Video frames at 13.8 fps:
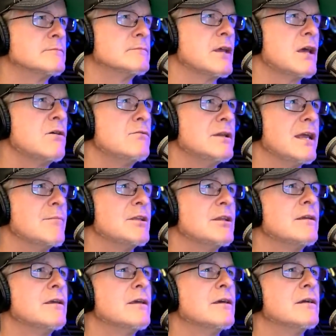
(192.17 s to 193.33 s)
Oh, damn it.
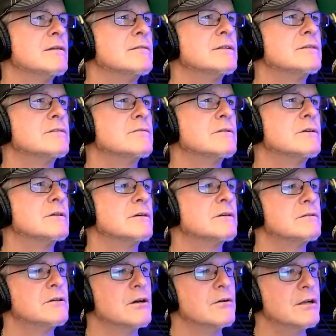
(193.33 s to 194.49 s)
Hang on. It's the wrong
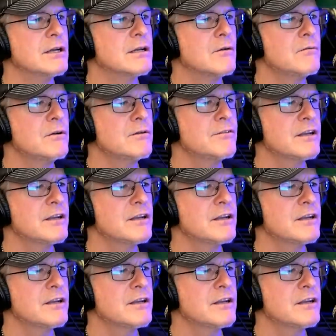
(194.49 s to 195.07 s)
codec. I wonder if I